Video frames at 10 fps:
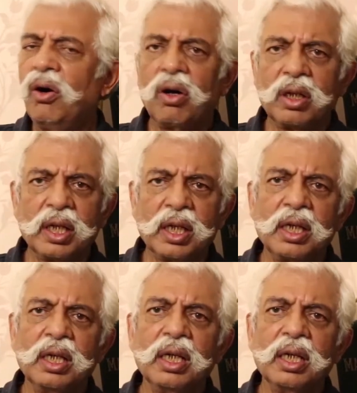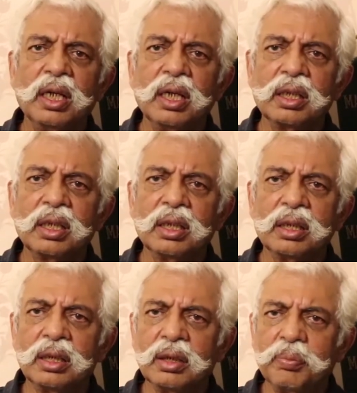honoring
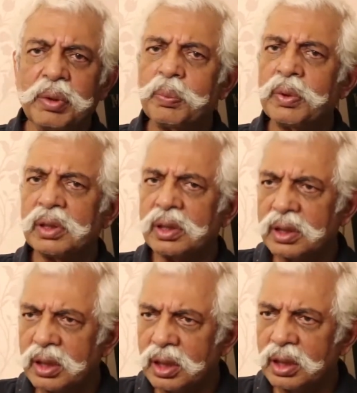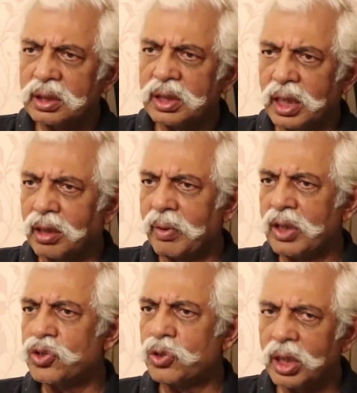the people's
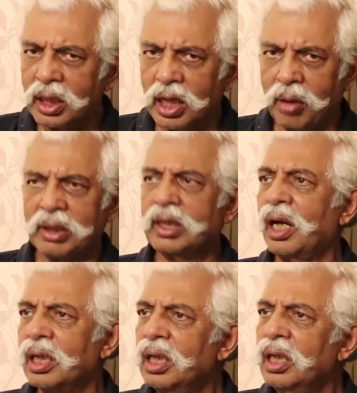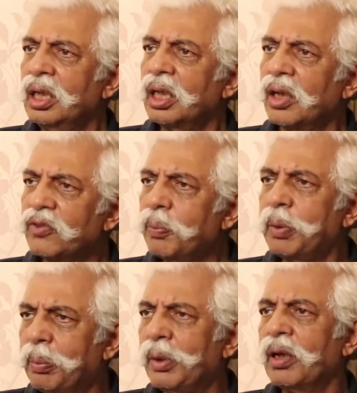sentiments during Ramadan. Give the
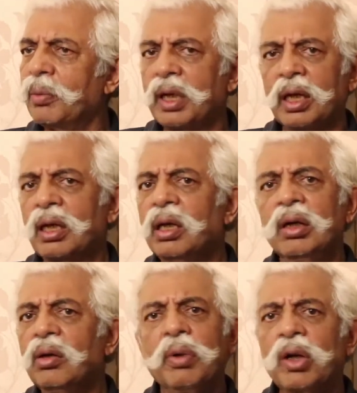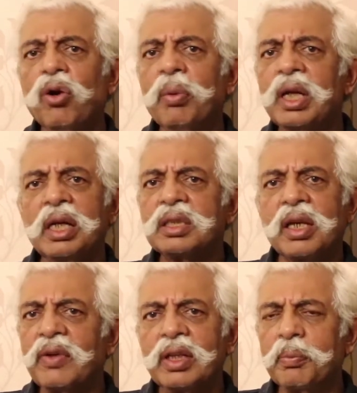people a break. But nobody has
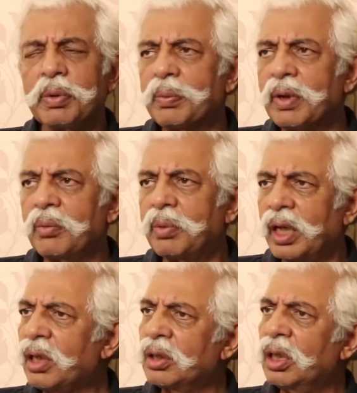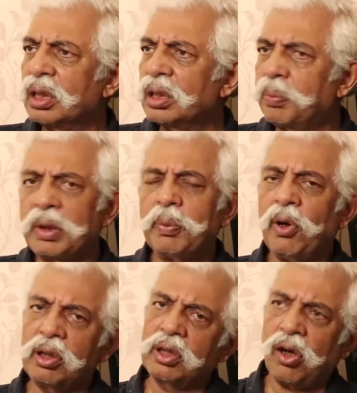given the people a break. The
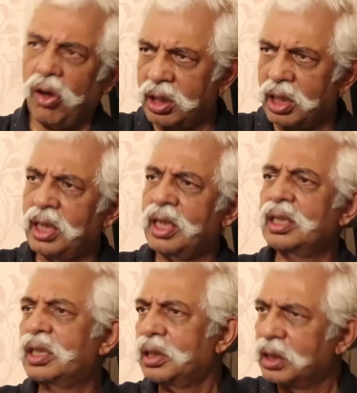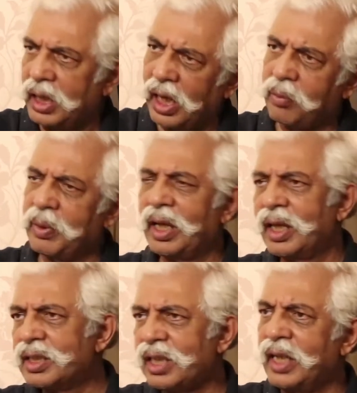people, on the contrary, they are being
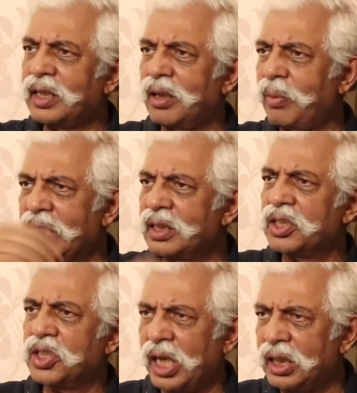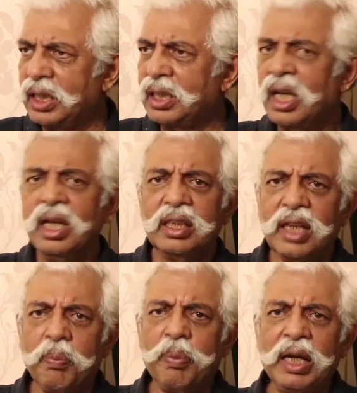incited by the jihadis.
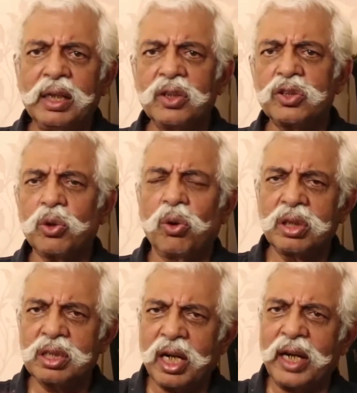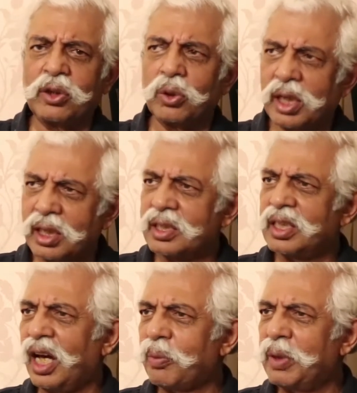They are pelting stones, trying to kill
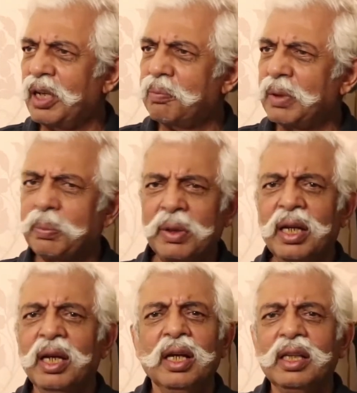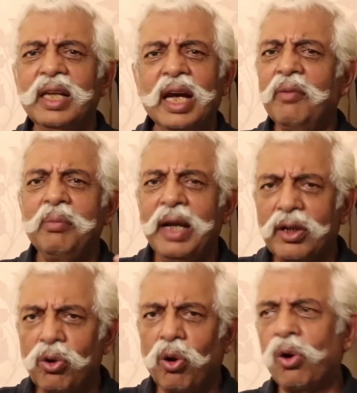CRPF people. They have
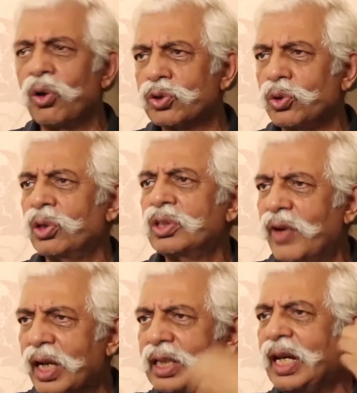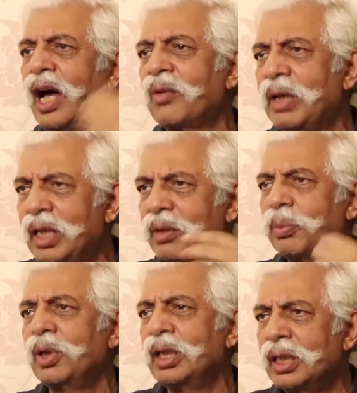made no-go zones where the army, the
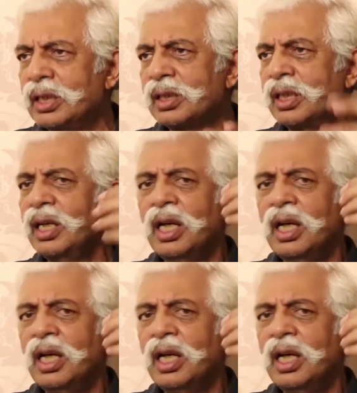police, the